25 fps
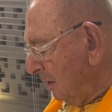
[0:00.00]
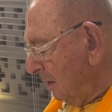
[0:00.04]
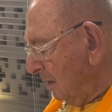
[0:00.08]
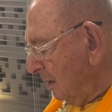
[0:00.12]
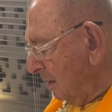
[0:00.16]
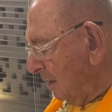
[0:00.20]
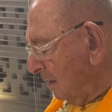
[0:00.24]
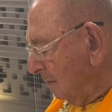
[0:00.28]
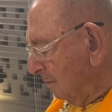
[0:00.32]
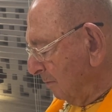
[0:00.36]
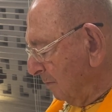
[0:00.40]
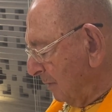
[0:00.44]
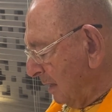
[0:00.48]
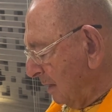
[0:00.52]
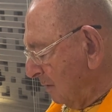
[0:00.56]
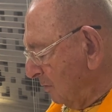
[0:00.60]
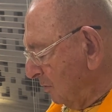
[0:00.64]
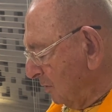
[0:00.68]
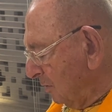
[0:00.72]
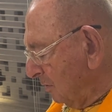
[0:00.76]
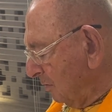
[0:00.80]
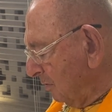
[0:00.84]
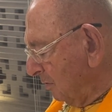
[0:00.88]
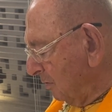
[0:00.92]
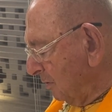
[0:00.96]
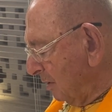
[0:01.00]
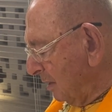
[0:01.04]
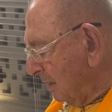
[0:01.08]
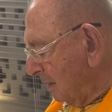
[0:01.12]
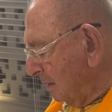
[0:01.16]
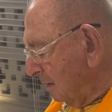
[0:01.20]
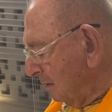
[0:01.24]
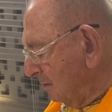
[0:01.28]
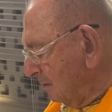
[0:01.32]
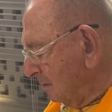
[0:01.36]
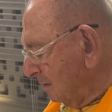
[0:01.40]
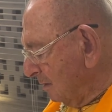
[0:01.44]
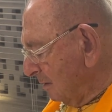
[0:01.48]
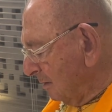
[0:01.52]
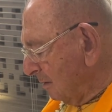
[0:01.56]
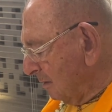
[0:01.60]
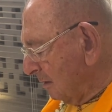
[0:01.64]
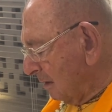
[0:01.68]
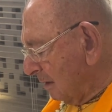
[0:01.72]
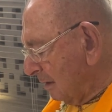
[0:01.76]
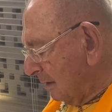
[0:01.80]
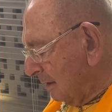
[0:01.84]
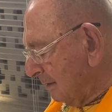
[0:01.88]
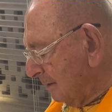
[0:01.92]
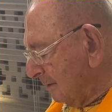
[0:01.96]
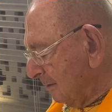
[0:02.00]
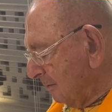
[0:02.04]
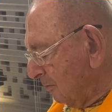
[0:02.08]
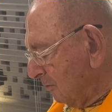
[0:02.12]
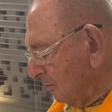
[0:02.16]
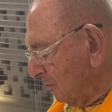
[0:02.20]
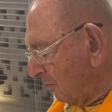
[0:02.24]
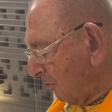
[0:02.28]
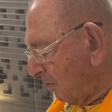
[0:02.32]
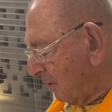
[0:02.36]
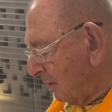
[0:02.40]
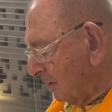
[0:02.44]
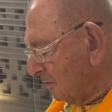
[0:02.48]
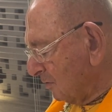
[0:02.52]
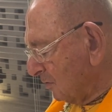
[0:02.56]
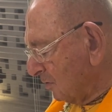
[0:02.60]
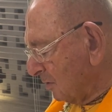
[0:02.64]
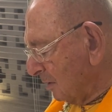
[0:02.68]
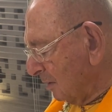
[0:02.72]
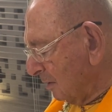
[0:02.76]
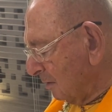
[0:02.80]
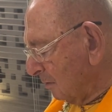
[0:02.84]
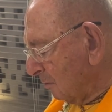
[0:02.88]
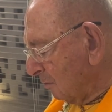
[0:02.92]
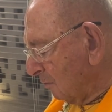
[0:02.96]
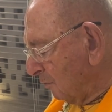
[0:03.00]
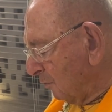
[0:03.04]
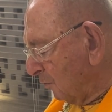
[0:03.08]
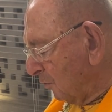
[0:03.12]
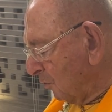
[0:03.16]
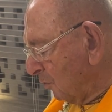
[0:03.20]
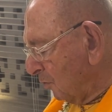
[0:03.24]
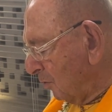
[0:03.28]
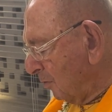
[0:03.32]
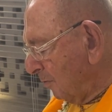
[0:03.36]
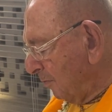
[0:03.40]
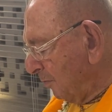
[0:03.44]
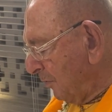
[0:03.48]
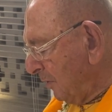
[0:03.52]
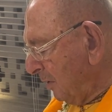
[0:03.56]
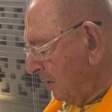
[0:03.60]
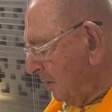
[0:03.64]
and bowing her head and hiding her transcendental form